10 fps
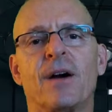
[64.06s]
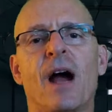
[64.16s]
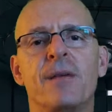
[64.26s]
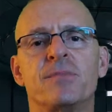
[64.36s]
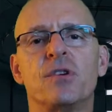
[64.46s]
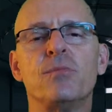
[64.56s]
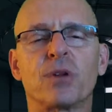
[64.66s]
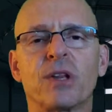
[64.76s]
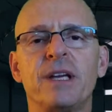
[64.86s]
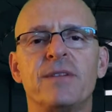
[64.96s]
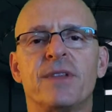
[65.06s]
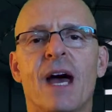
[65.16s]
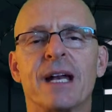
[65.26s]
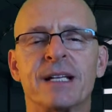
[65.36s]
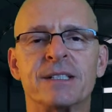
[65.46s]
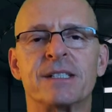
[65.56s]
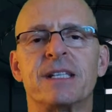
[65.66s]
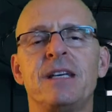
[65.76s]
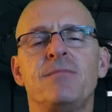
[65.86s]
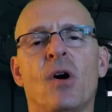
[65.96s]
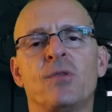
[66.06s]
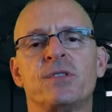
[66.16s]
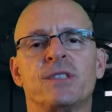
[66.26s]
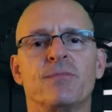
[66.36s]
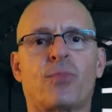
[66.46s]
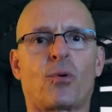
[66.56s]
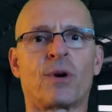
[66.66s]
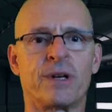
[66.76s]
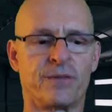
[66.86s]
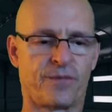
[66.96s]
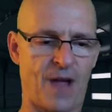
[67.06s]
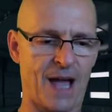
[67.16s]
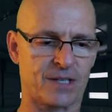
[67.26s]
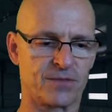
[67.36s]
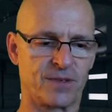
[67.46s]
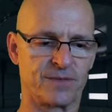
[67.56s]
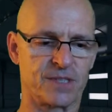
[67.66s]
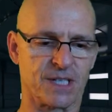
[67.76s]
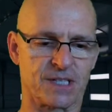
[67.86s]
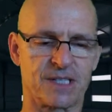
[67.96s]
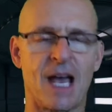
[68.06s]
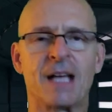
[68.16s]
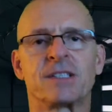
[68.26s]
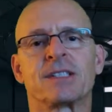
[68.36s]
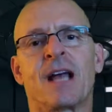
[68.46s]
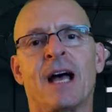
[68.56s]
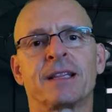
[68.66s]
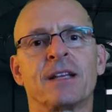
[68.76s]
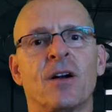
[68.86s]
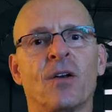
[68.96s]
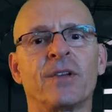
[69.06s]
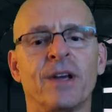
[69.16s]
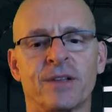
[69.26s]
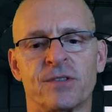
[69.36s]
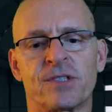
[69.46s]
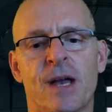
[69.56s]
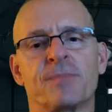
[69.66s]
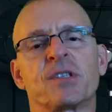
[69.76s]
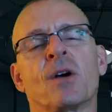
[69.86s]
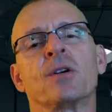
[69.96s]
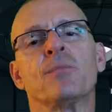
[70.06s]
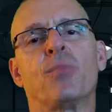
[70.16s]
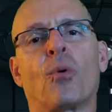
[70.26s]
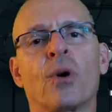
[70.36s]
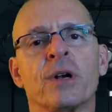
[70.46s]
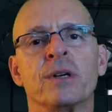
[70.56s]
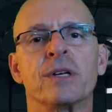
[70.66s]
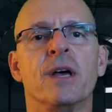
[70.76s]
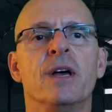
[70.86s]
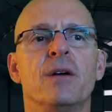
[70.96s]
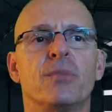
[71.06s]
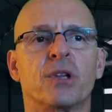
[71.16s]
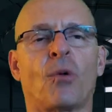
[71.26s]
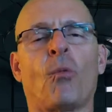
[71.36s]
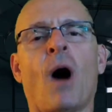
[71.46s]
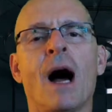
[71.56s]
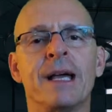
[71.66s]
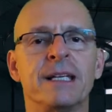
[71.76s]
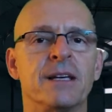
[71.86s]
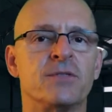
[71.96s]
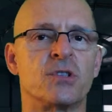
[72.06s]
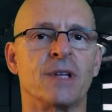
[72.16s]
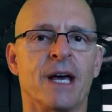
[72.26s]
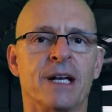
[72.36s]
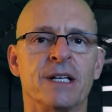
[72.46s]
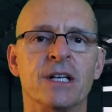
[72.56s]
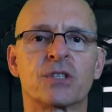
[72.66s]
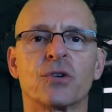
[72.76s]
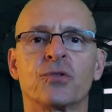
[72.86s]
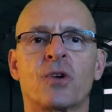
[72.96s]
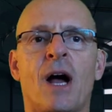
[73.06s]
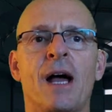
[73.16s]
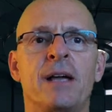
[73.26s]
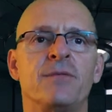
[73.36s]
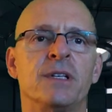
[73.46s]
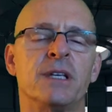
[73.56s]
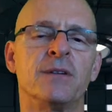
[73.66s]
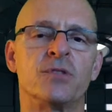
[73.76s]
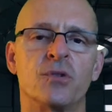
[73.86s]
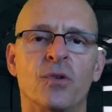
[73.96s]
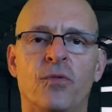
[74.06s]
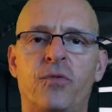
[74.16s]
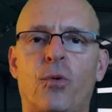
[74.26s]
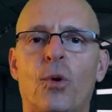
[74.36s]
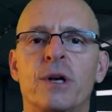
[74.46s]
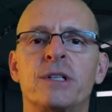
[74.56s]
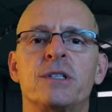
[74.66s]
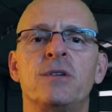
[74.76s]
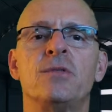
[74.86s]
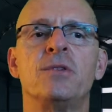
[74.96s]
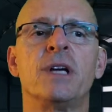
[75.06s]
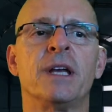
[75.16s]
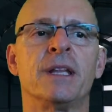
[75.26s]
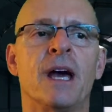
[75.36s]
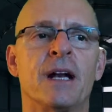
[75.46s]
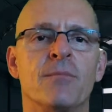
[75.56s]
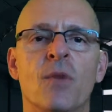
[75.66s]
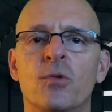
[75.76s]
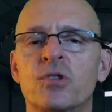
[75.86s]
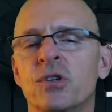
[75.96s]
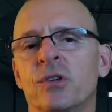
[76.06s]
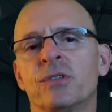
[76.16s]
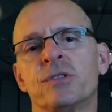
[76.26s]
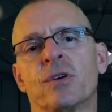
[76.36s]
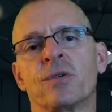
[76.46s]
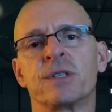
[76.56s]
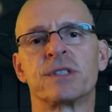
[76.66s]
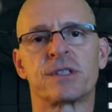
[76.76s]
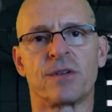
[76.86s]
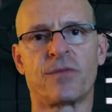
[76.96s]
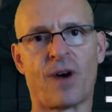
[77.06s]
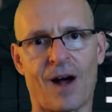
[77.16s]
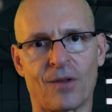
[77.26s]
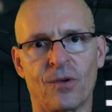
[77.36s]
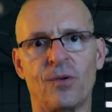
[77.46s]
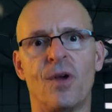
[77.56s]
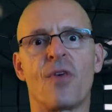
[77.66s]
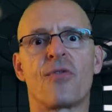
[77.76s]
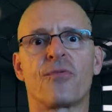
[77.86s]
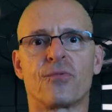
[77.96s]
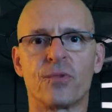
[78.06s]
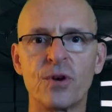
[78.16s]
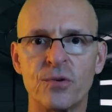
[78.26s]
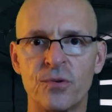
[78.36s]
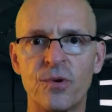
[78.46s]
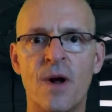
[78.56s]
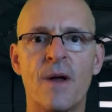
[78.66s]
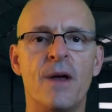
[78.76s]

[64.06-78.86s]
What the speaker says: there, I do believe that is the most important factor of success. Not that all the other steps aren't important, but the why gives you that initial drive, it gives you the fortitude and that emotional endurance to follow through